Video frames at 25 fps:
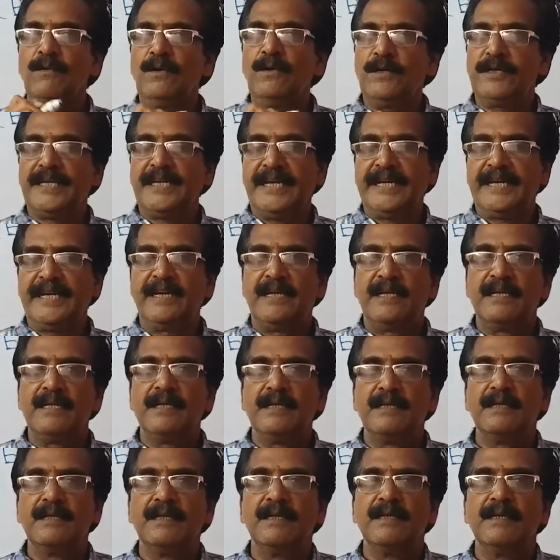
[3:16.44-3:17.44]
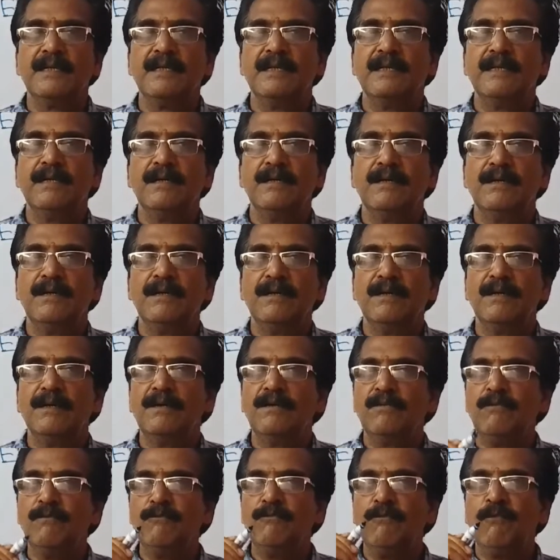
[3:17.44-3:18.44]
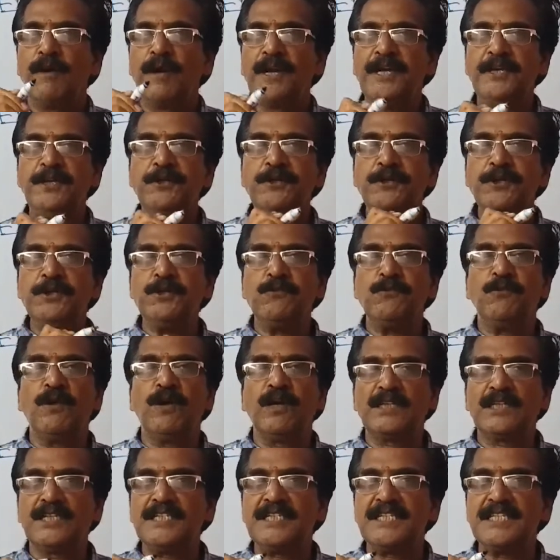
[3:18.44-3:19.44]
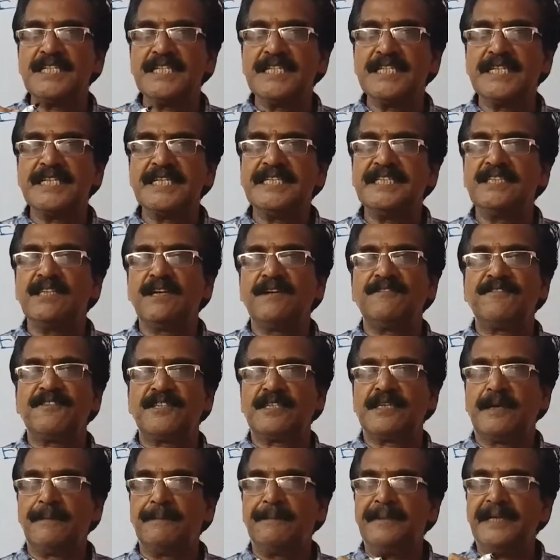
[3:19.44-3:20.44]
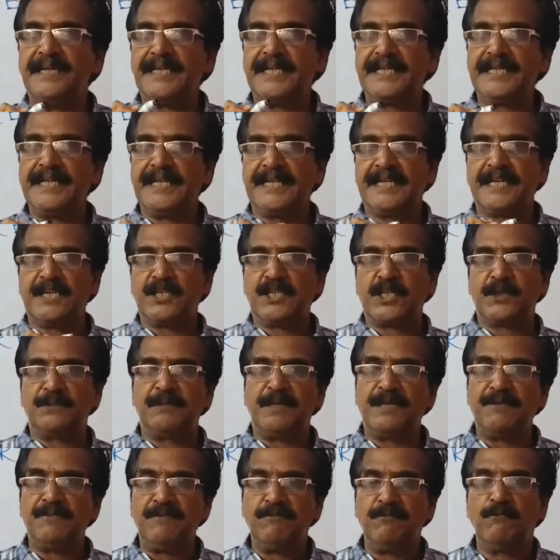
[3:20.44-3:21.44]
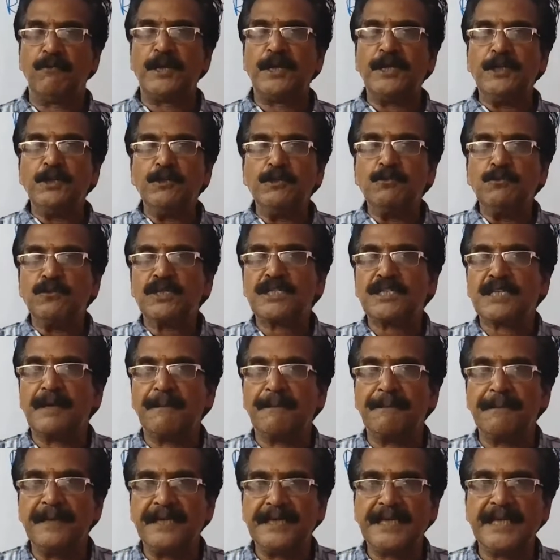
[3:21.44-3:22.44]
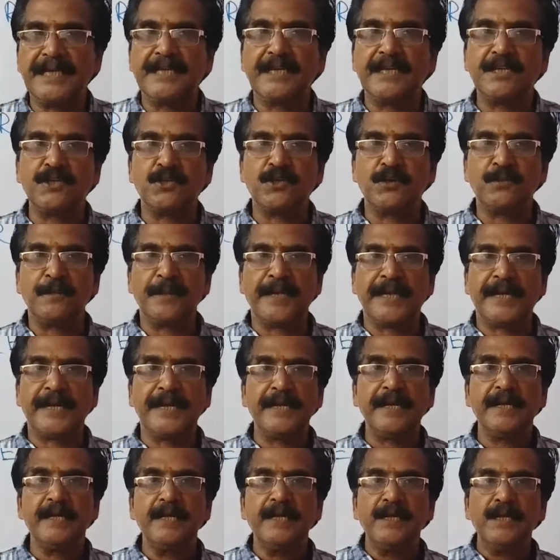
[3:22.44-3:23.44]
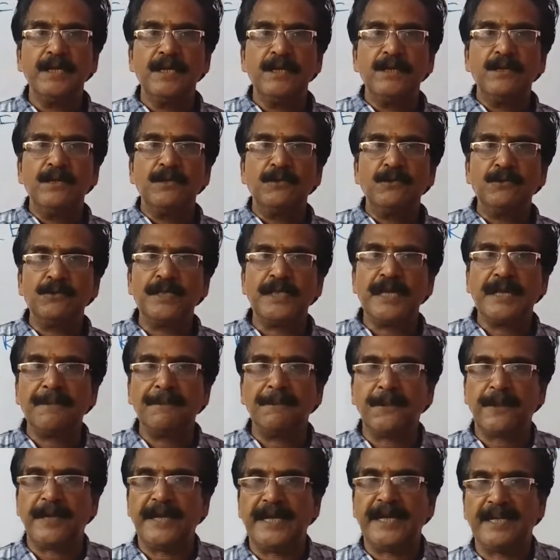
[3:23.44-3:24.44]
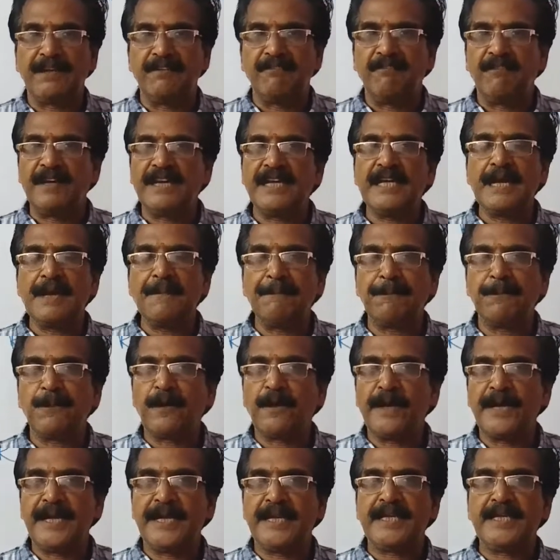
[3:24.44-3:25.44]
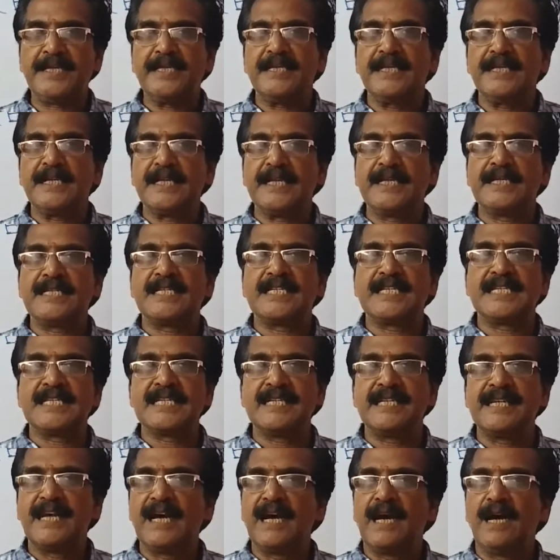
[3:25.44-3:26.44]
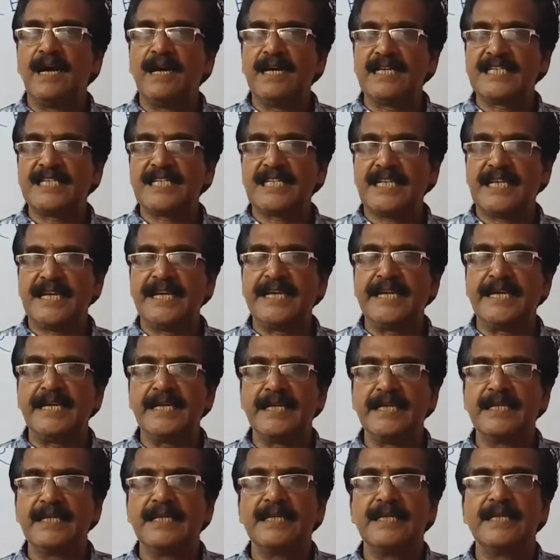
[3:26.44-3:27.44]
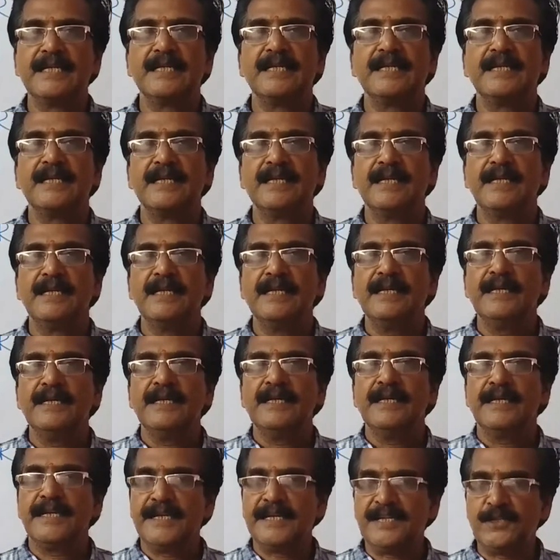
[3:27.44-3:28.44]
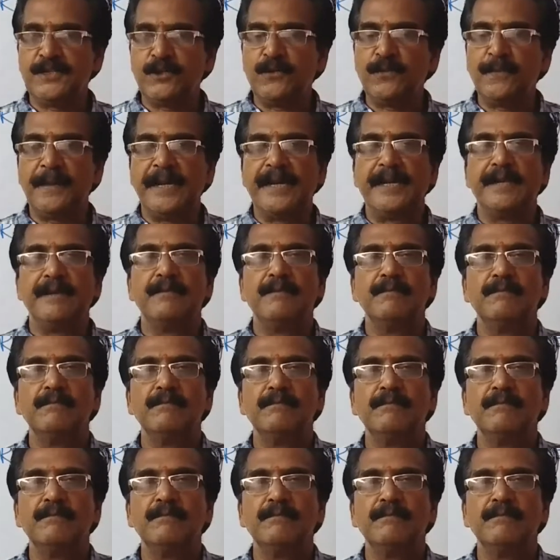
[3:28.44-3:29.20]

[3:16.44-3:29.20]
Okay, what is the need of submitting a resume? Why do you submit a resume to the employer? Why employer is asking resume?